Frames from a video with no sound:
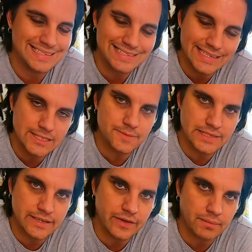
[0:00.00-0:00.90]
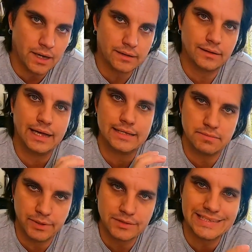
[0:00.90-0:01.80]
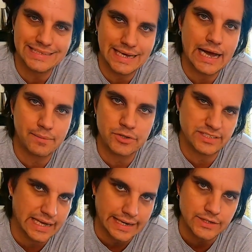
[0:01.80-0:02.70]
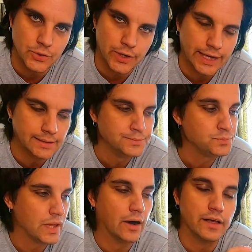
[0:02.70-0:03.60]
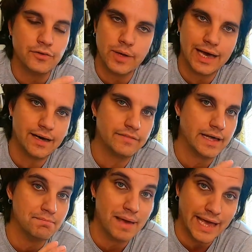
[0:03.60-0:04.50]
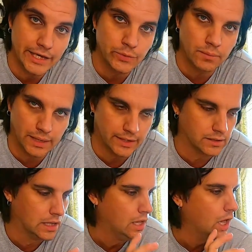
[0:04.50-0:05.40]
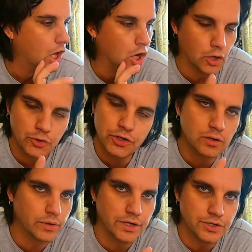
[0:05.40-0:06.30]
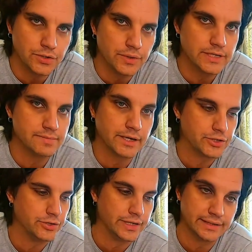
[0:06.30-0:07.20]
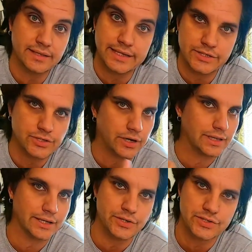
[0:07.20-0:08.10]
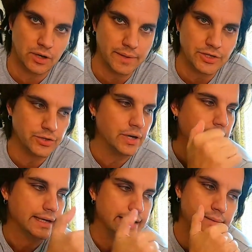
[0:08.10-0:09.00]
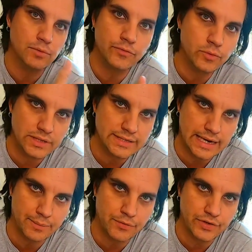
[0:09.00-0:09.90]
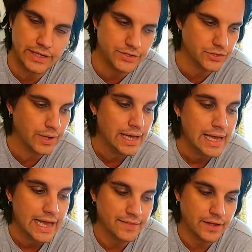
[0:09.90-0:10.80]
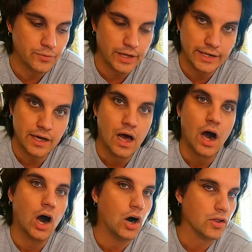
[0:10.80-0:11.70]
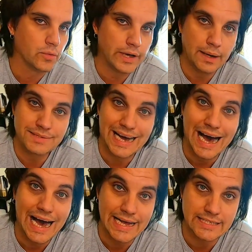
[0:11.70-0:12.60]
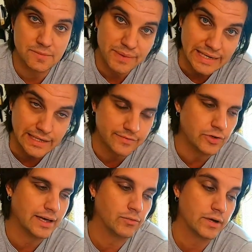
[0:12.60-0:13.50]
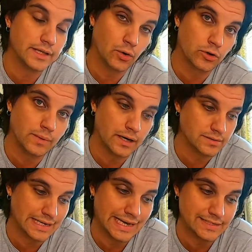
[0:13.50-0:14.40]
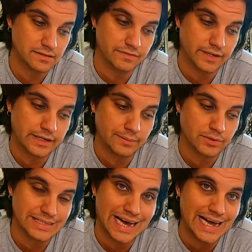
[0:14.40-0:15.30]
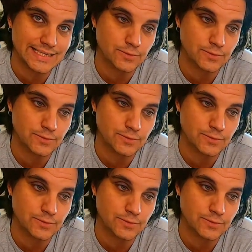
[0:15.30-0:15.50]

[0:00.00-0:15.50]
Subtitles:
is this specific model has built-in timer settings, okay? Now, if you have a manual model, all you're gonna wanna do is make sure you get the thing started like you saw me do, get it moving with the tamper if you need to, and then run it all the way up to high speed. If you have one of the older models that has the variable to high